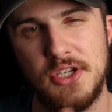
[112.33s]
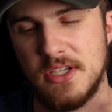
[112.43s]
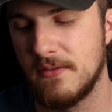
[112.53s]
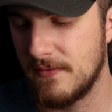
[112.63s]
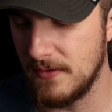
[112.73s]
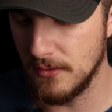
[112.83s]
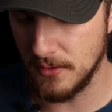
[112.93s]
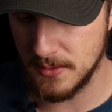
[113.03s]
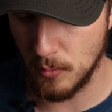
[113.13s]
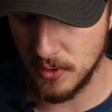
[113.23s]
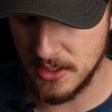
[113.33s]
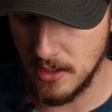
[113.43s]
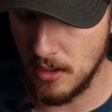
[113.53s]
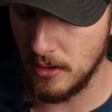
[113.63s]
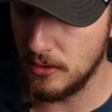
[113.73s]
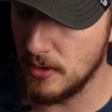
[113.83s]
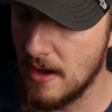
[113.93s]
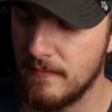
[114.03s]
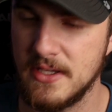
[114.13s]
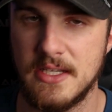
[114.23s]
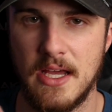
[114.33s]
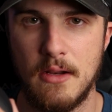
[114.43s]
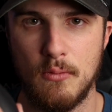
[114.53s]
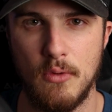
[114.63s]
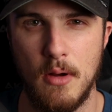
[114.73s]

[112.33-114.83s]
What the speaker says: just feels more solid. You have these kind of